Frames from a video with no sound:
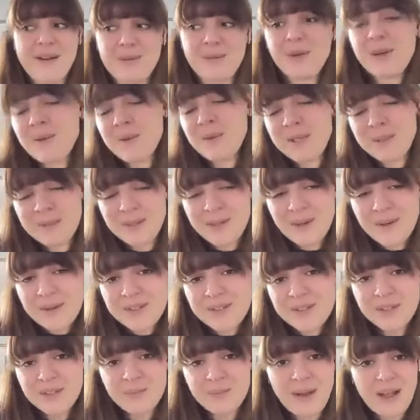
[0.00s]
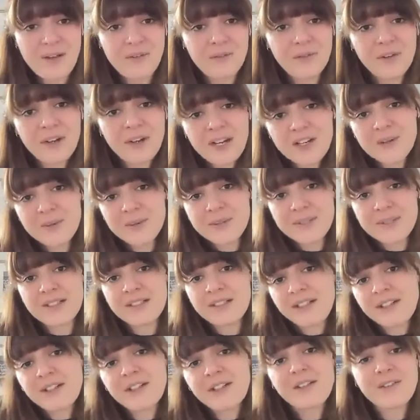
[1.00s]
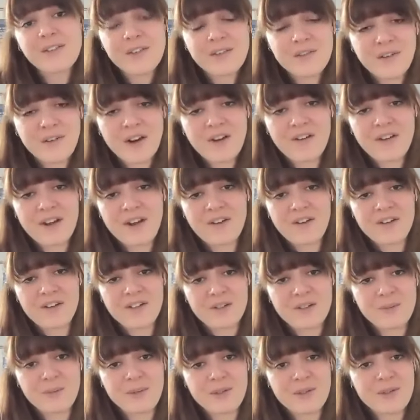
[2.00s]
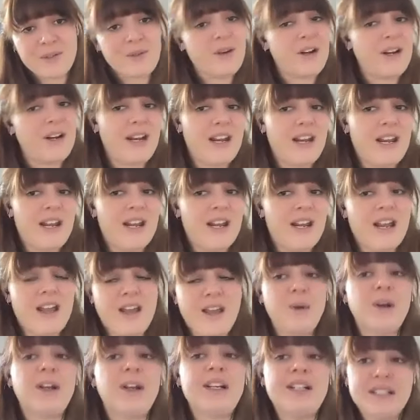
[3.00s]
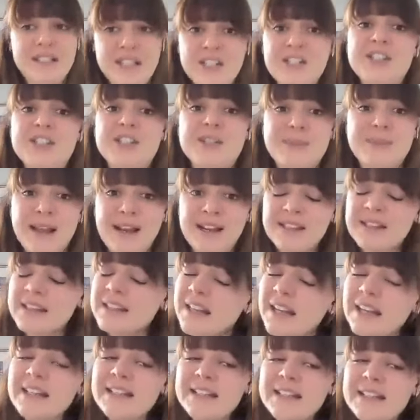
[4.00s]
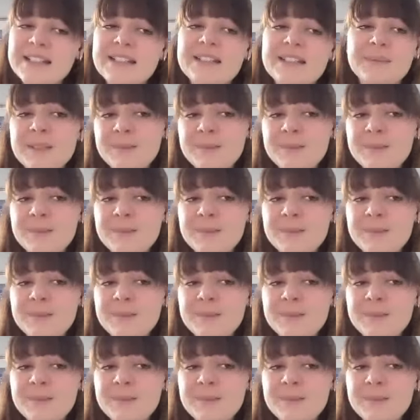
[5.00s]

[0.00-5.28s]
One of the ways we know this is Ralph Reed, who was the leader of the far-right Christian majority organizations back in the 90s,